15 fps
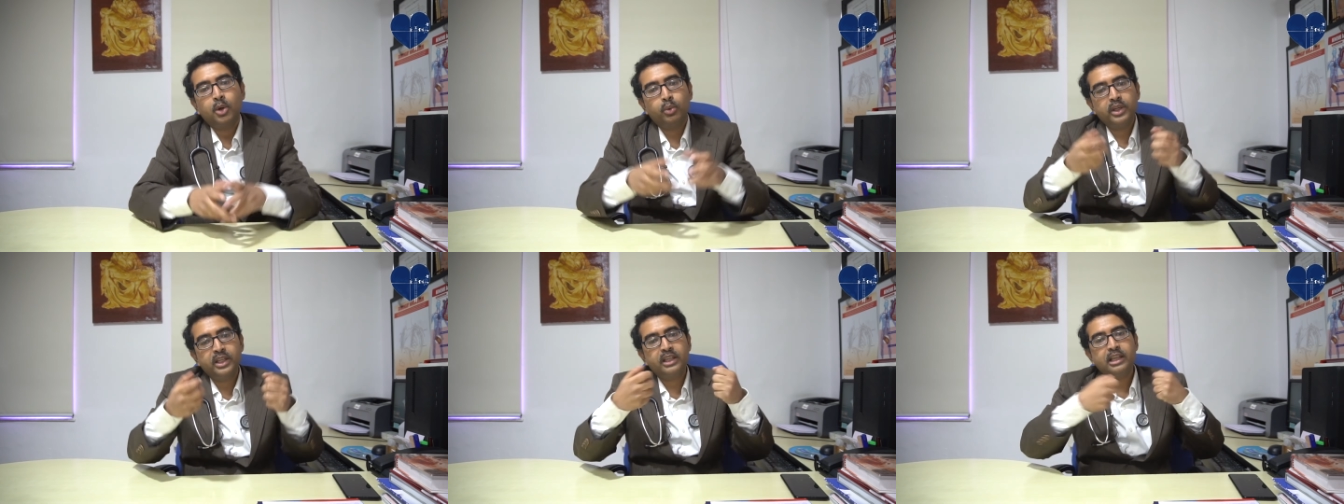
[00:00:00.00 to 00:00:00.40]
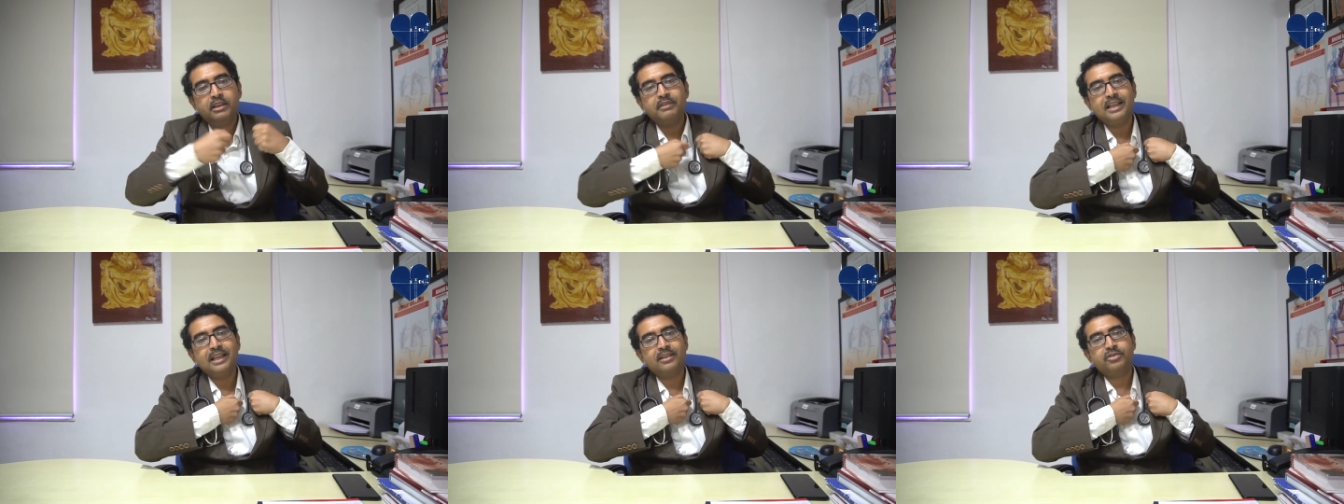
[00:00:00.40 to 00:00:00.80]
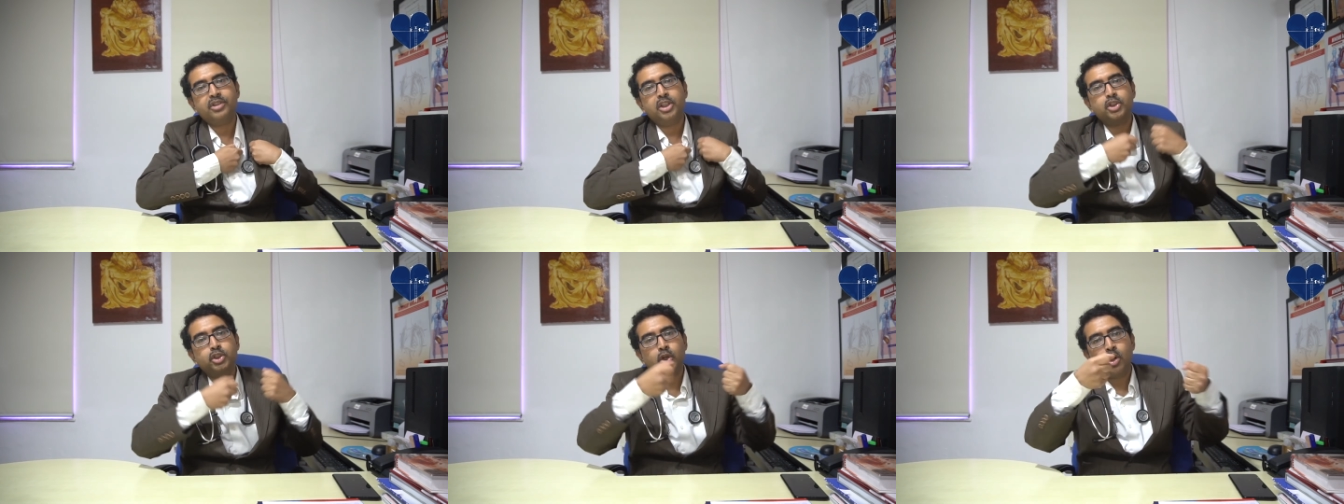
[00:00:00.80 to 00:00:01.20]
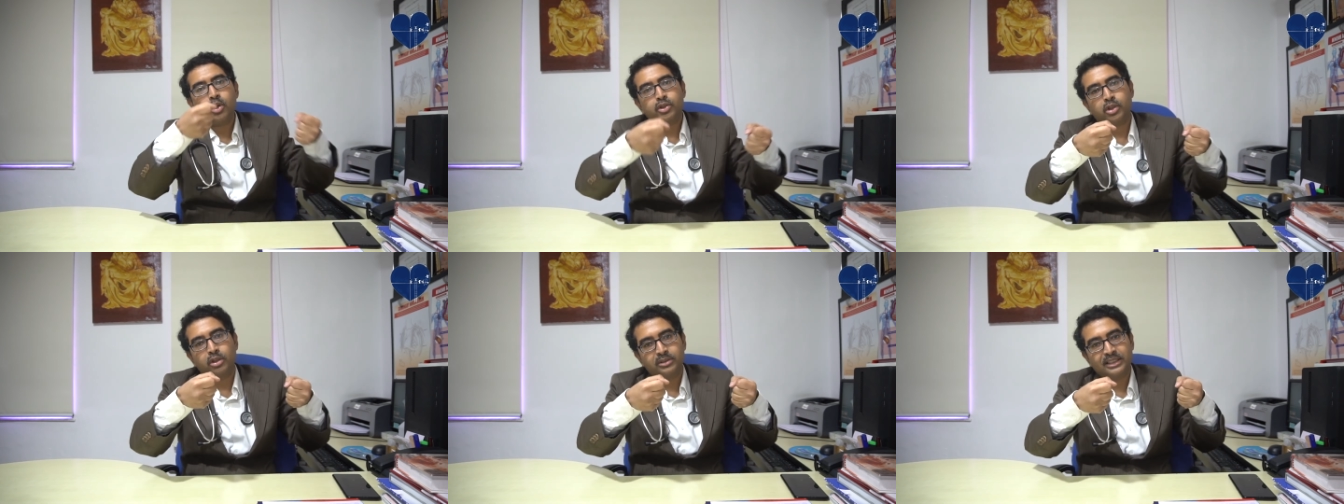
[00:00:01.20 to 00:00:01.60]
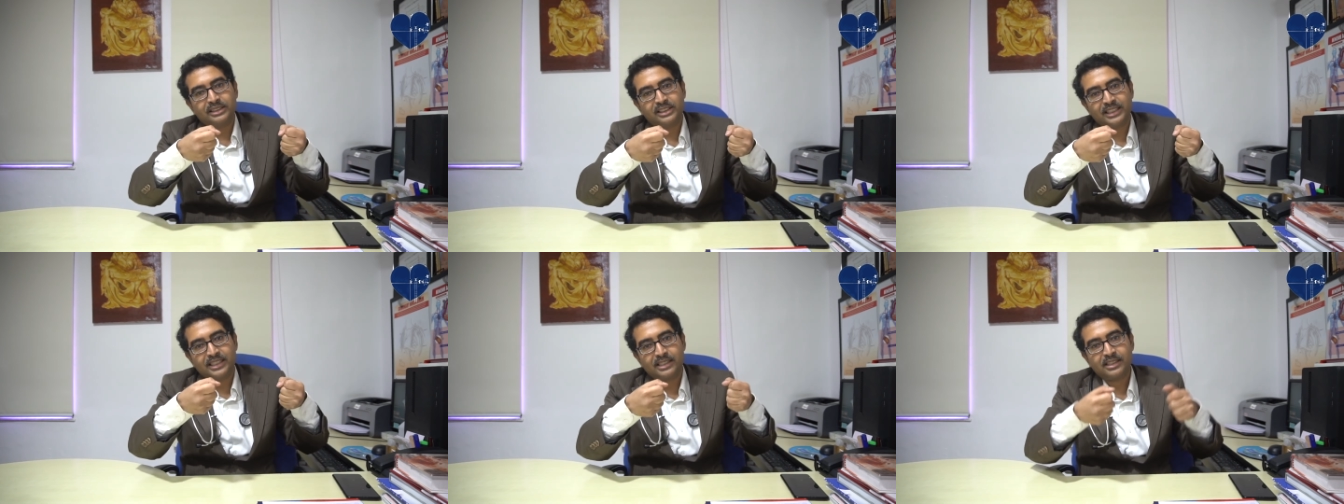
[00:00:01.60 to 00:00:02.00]
we give electric shocks on the
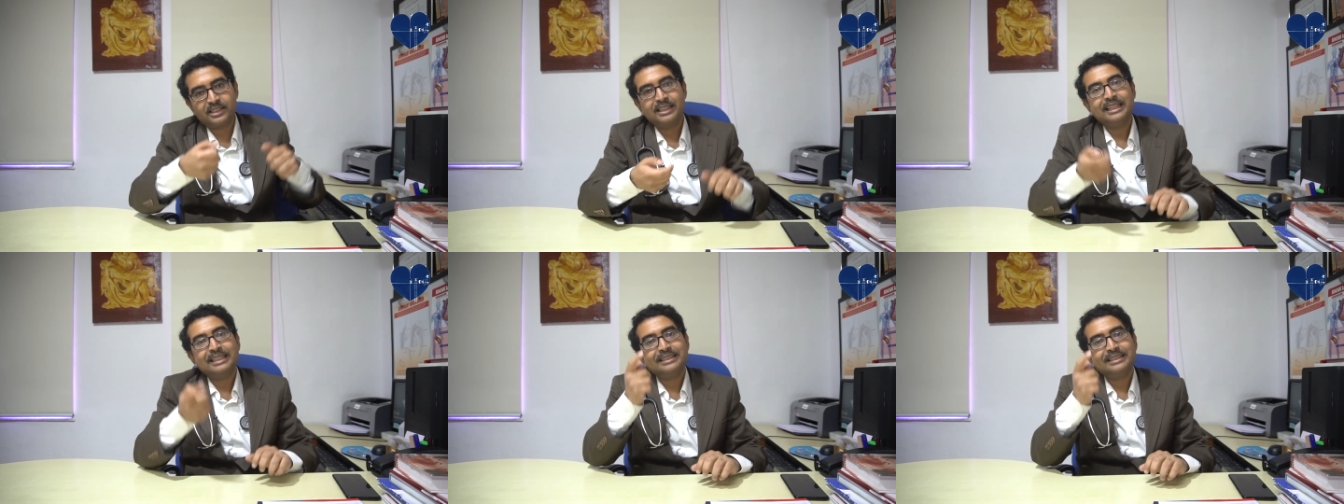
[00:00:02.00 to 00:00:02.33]
chest.